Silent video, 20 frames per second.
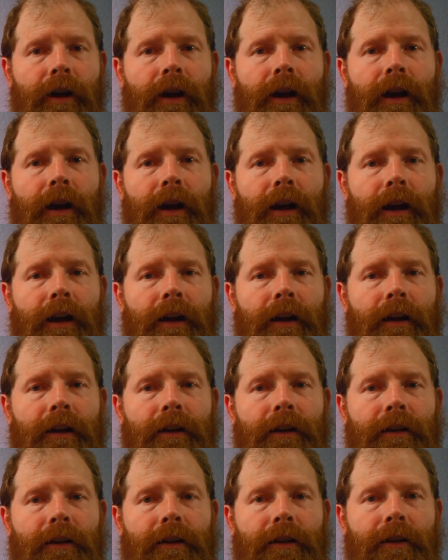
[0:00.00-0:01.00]

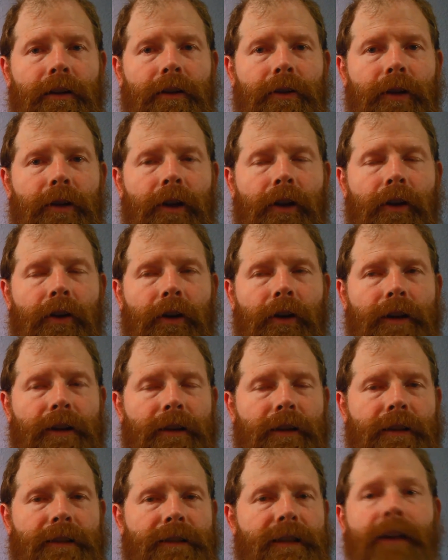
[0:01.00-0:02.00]
or
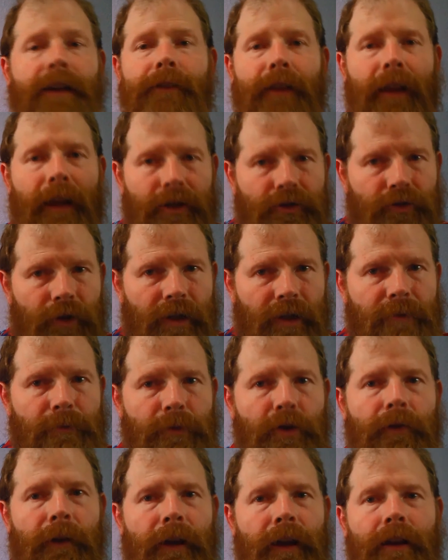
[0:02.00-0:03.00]
instead of electrons
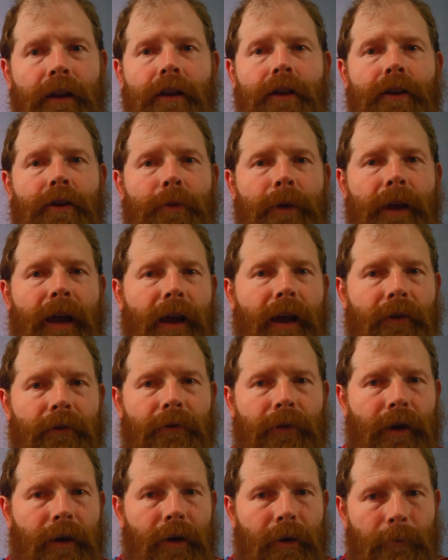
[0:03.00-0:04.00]
moving, we
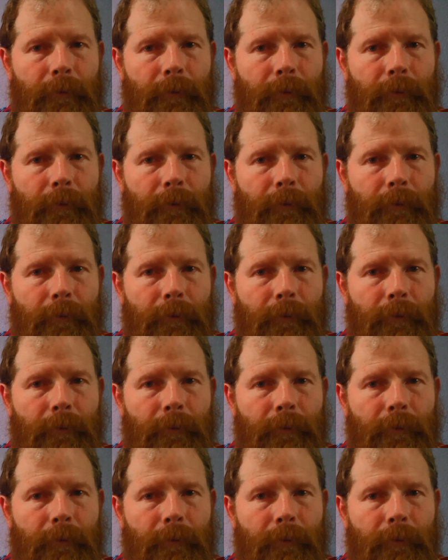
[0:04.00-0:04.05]
have